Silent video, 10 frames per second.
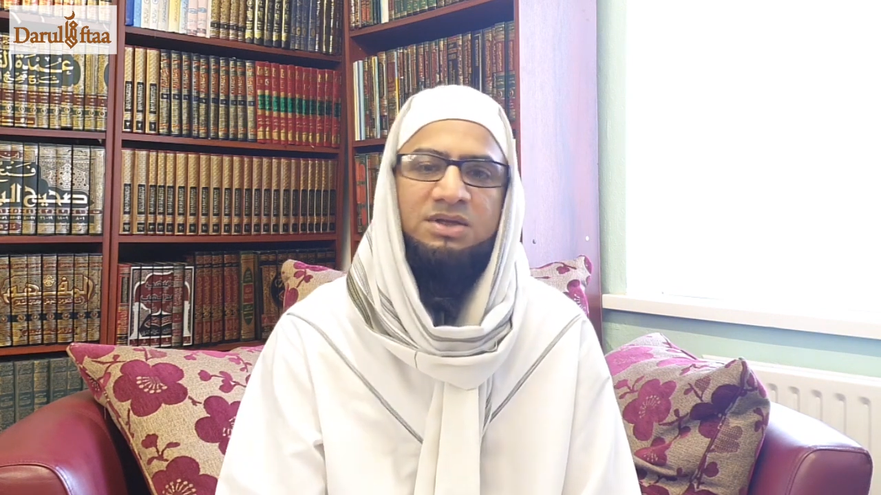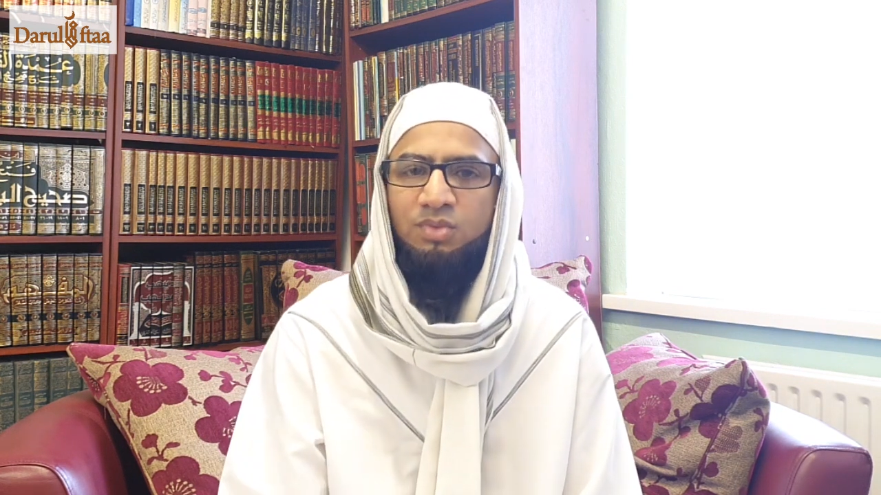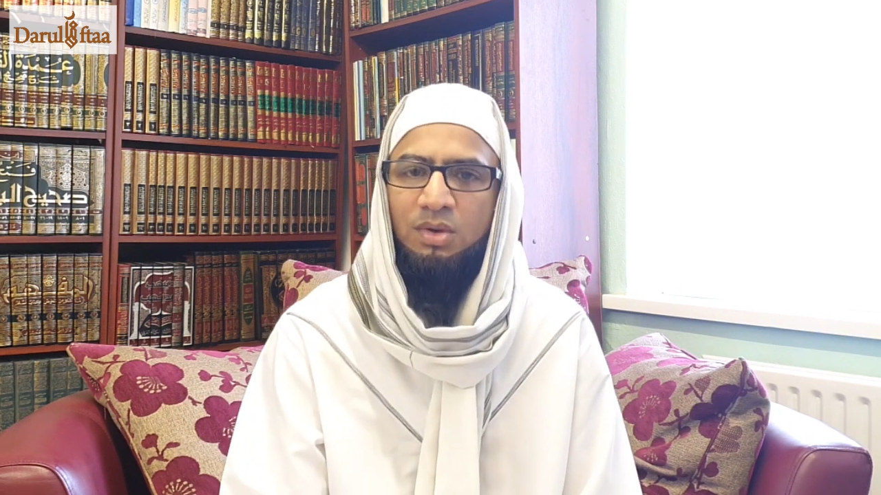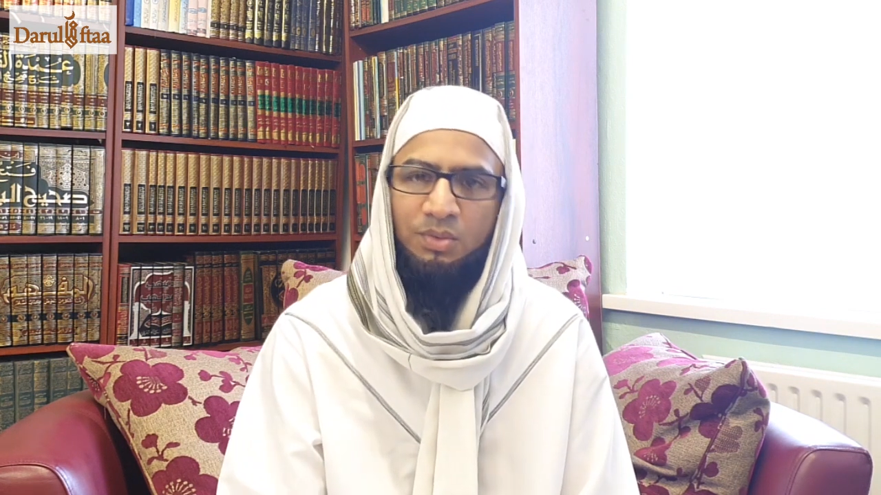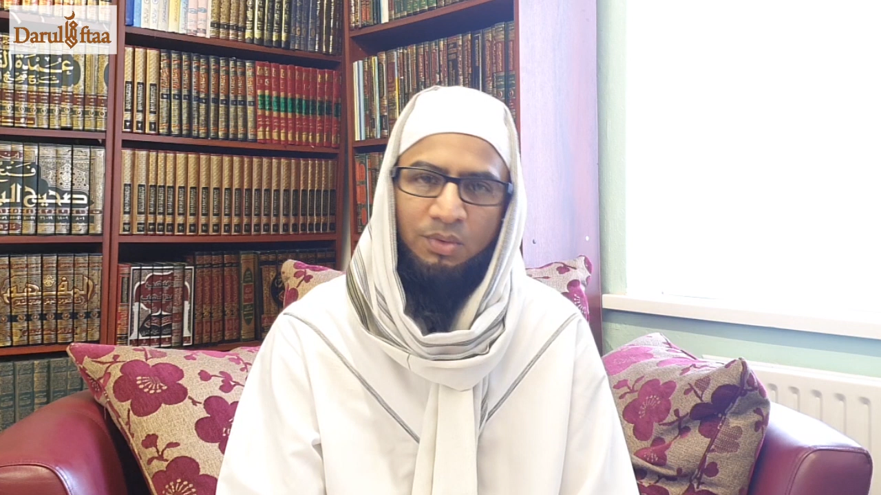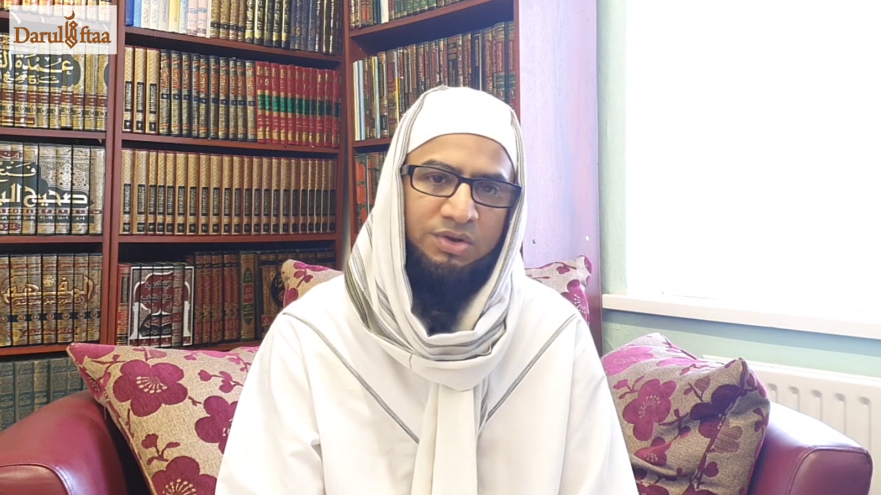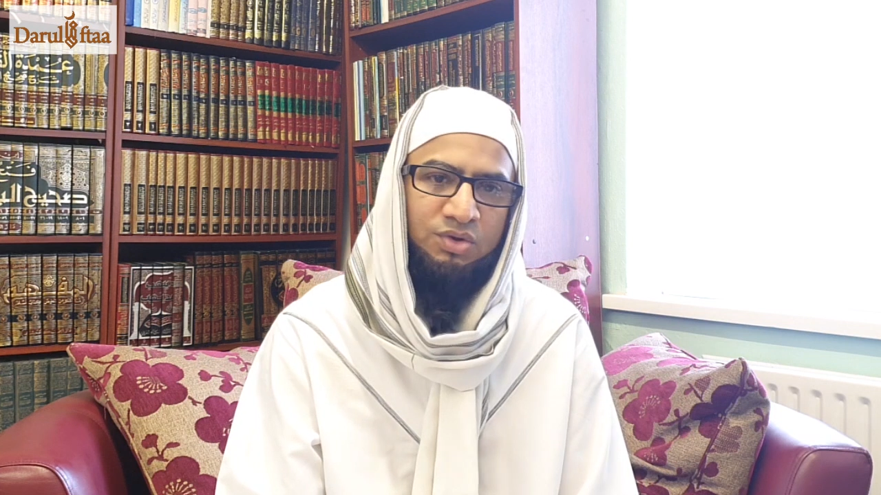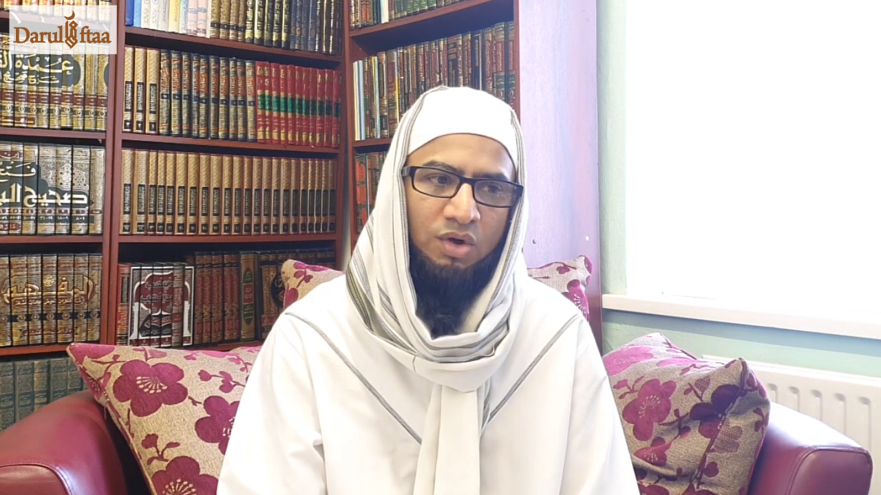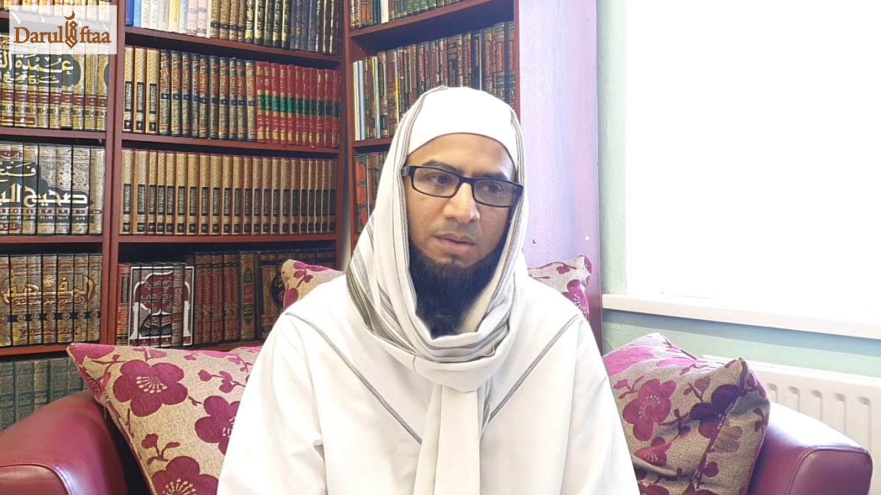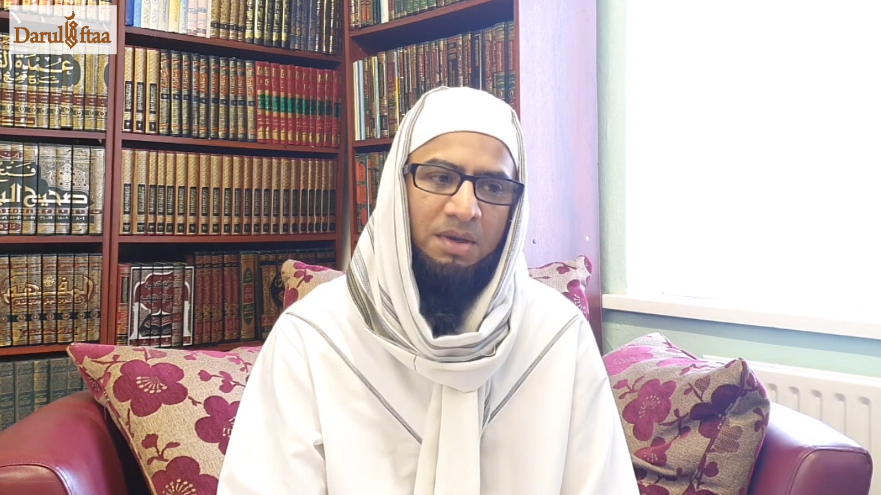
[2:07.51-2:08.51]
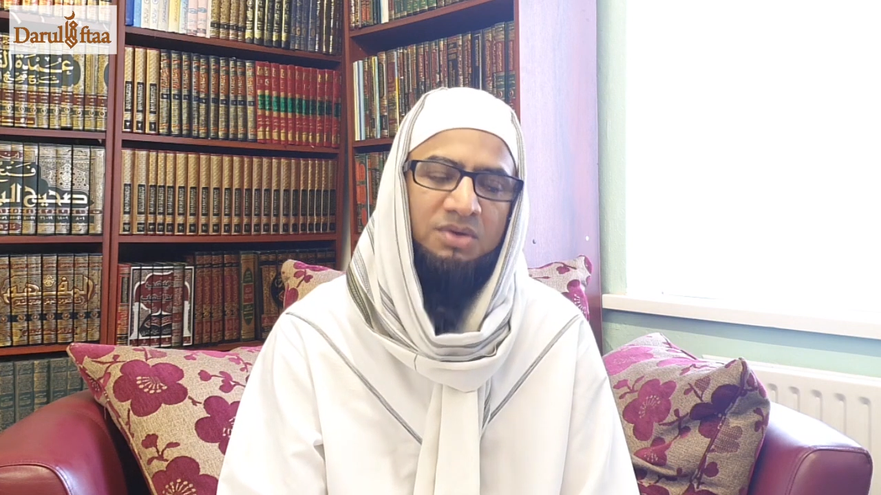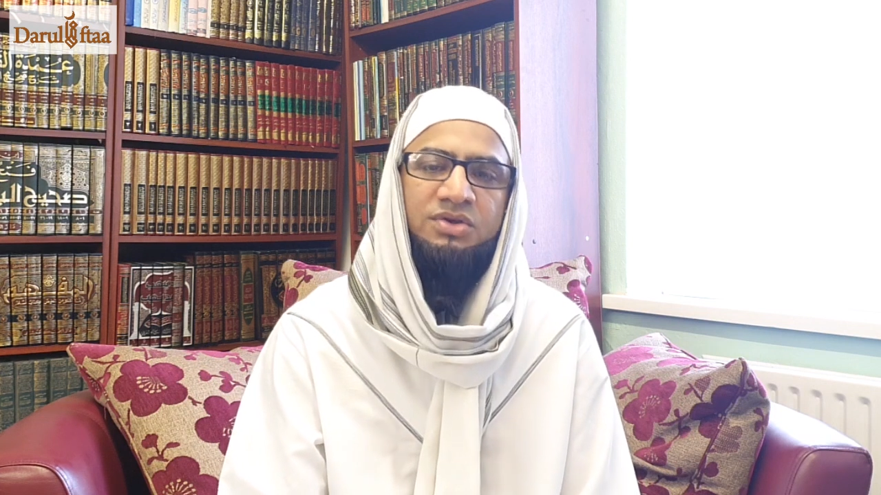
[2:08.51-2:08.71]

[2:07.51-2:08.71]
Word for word: is what we want to talk about.